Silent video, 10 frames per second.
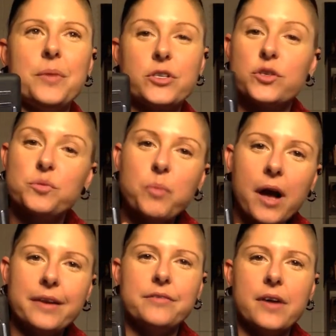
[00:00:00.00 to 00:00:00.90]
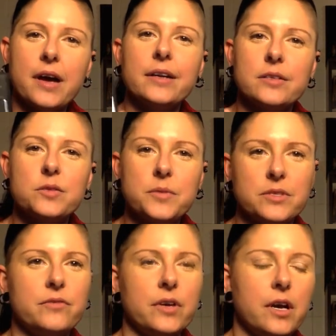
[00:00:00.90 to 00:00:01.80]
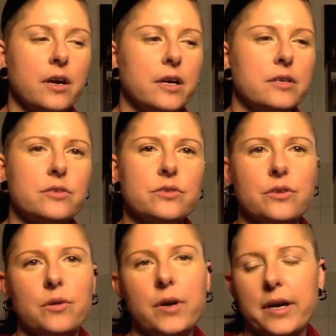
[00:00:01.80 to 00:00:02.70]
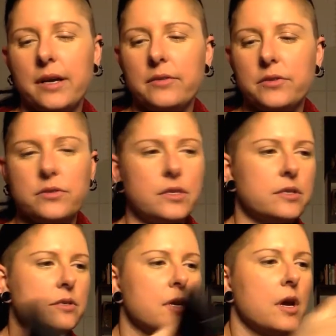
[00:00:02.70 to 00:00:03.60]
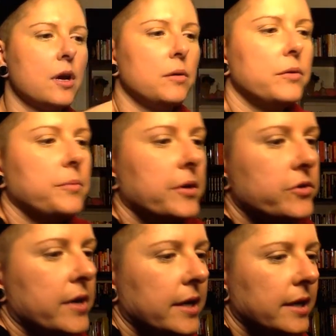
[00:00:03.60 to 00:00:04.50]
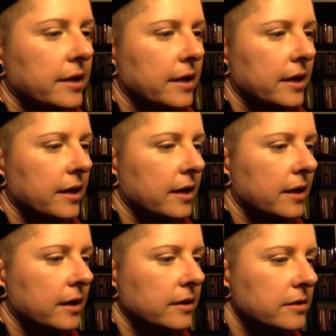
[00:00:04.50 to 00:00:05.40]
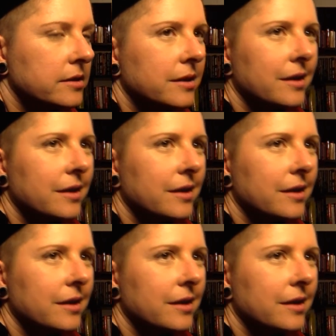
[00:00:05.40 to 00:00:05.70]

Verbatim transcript: measures body fat in specific areas. So I kind of use this with my training and